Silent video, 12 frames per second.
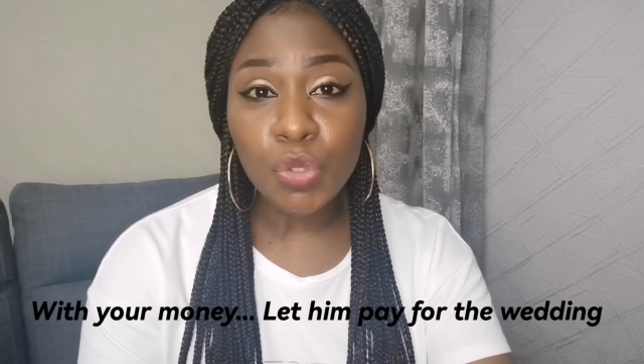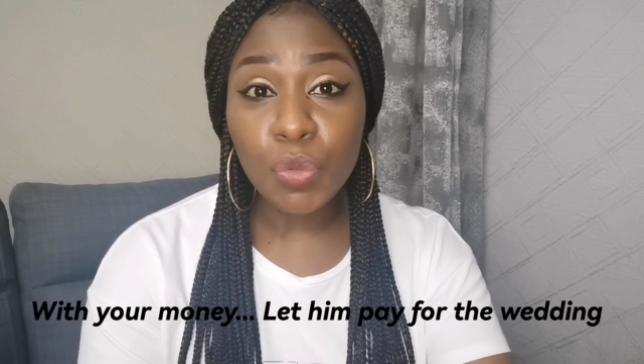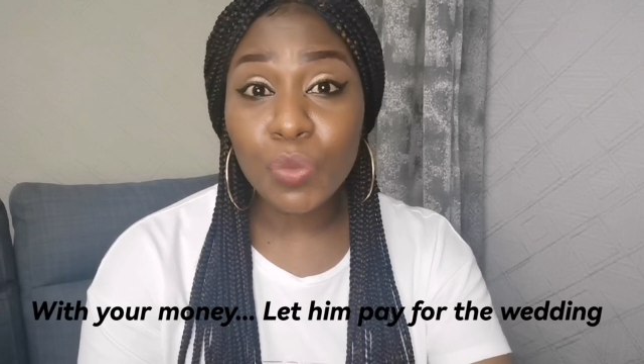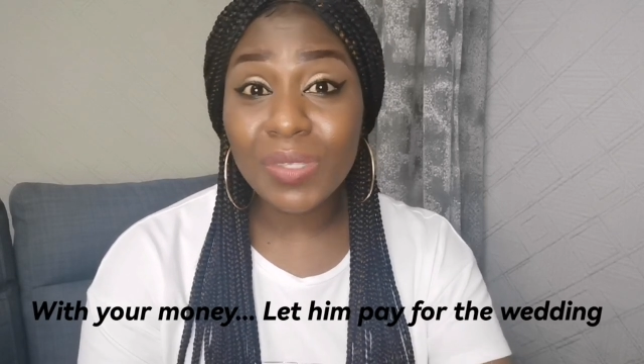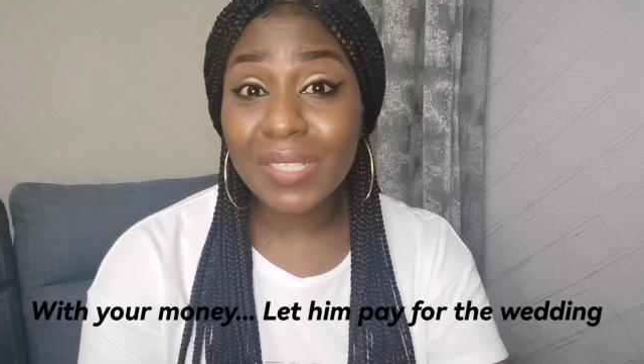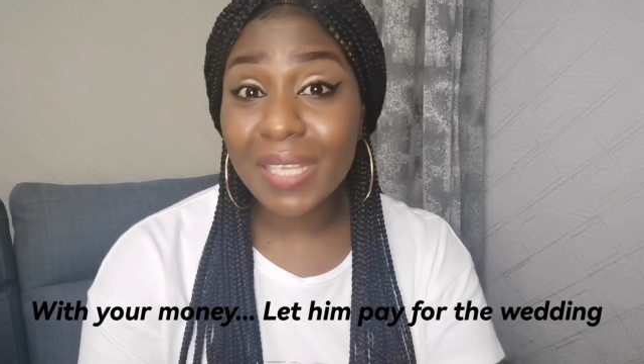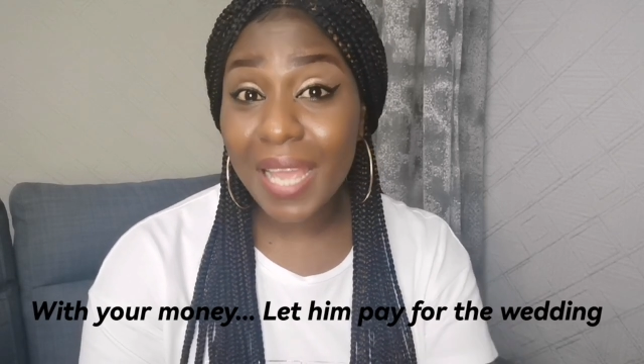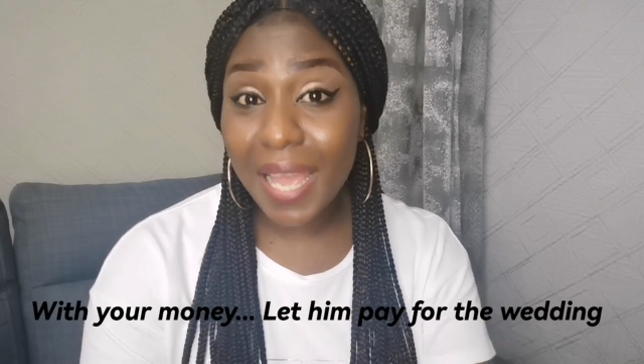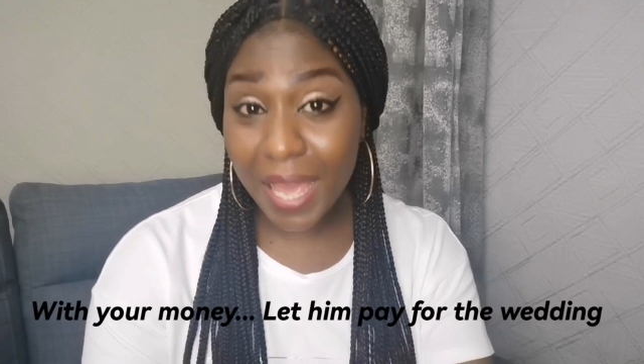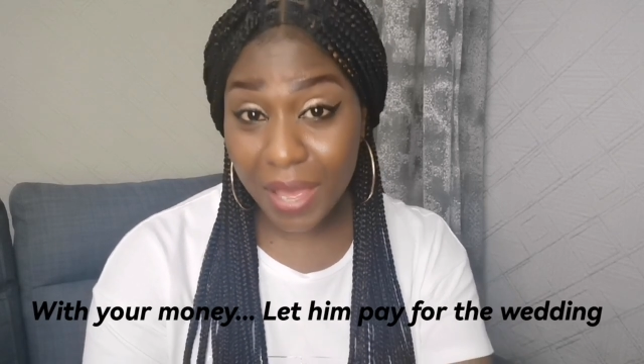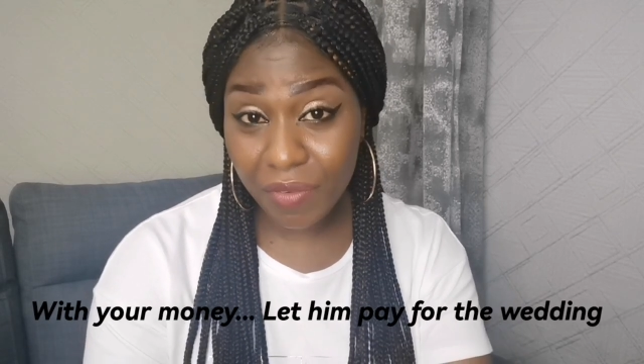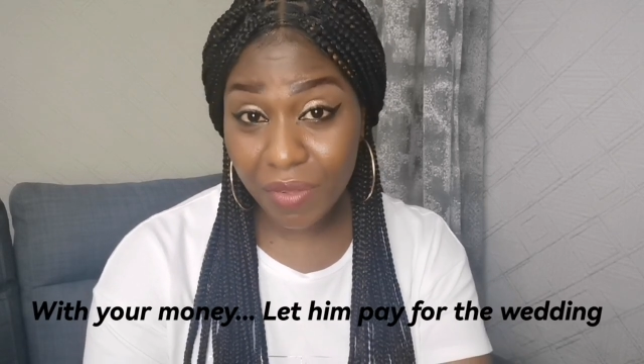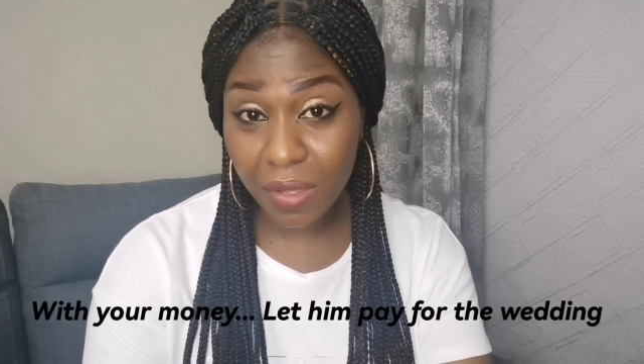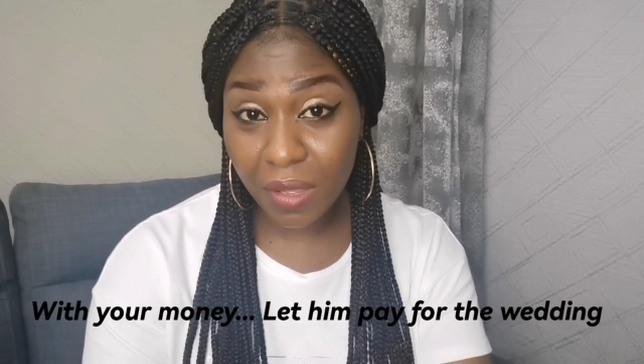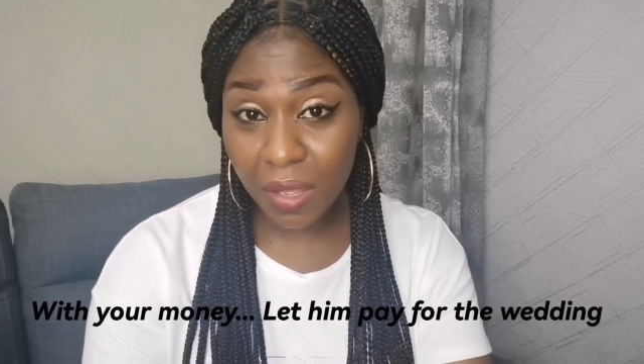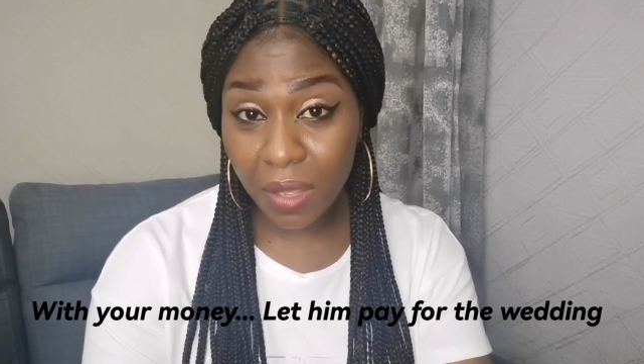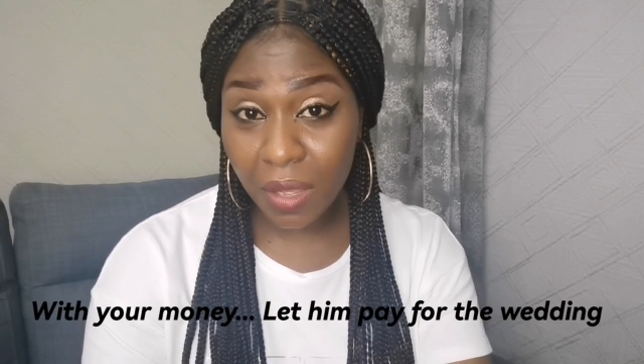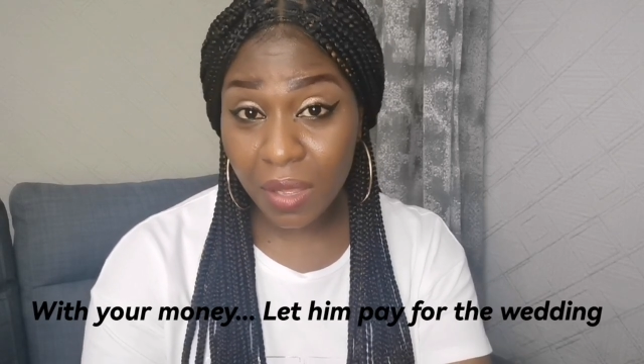Don't ever
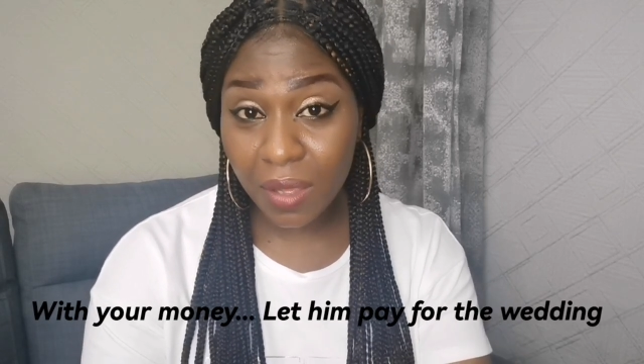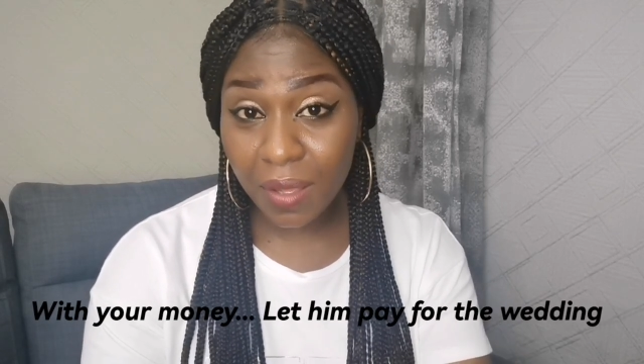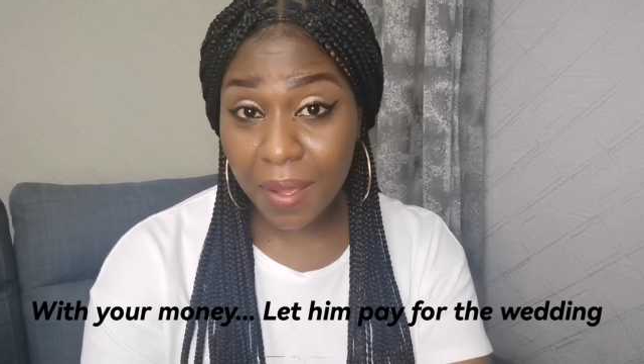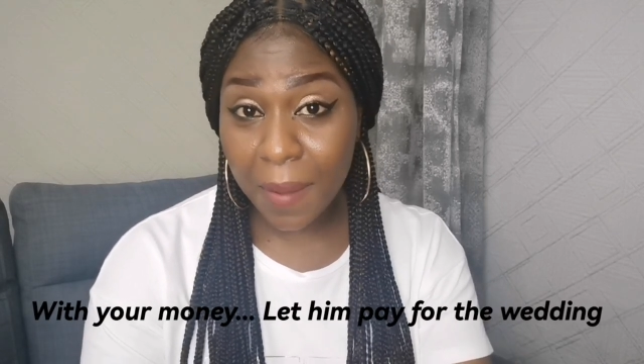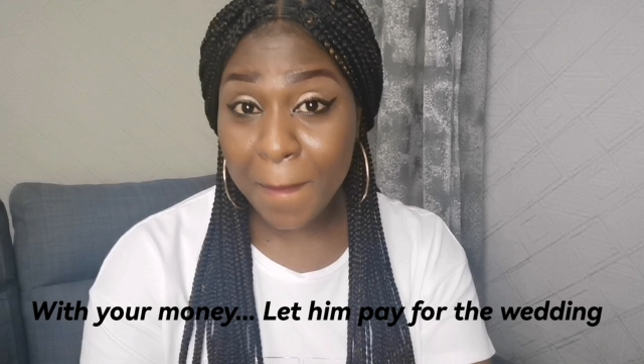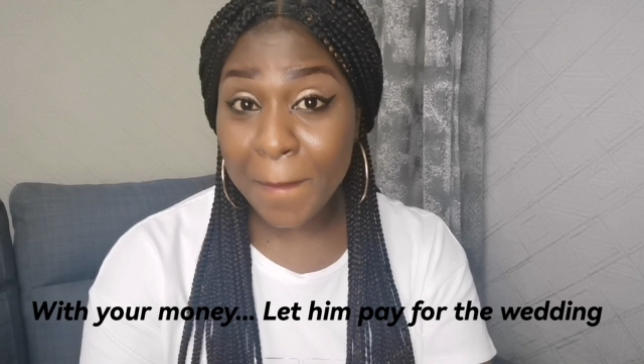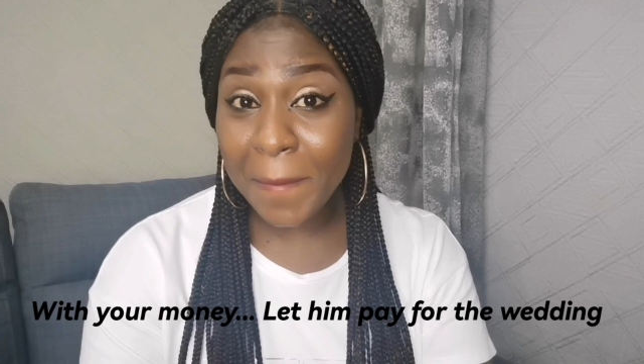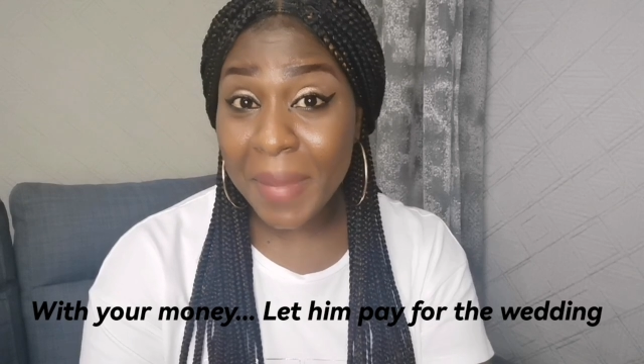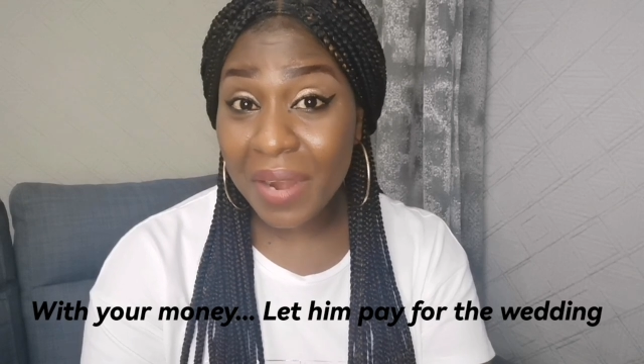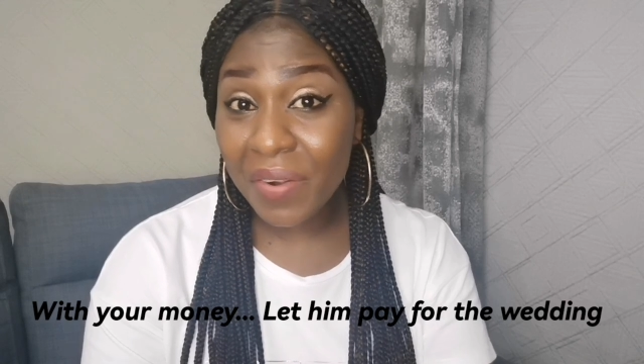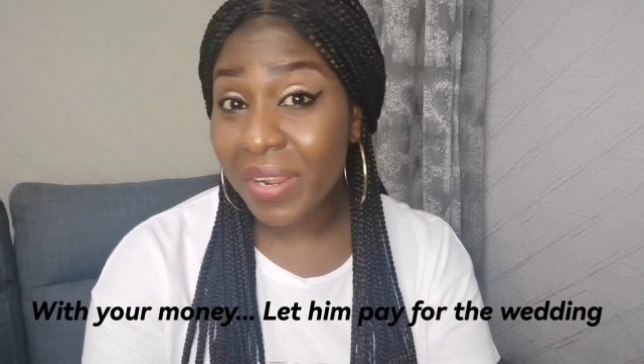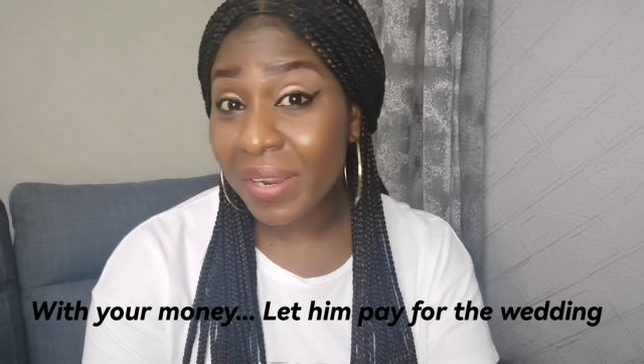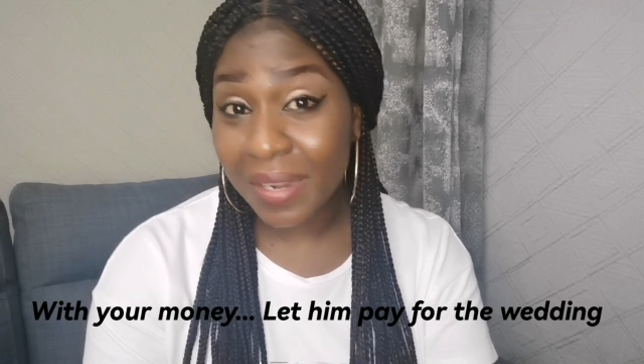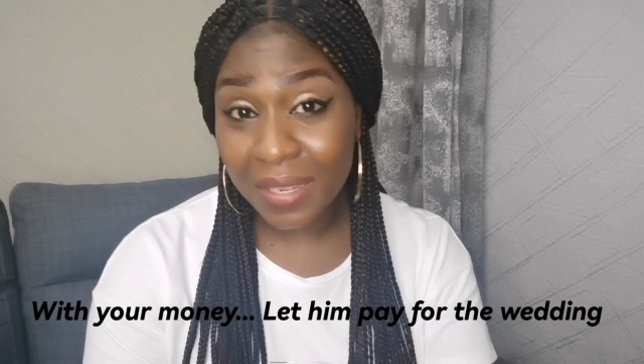marry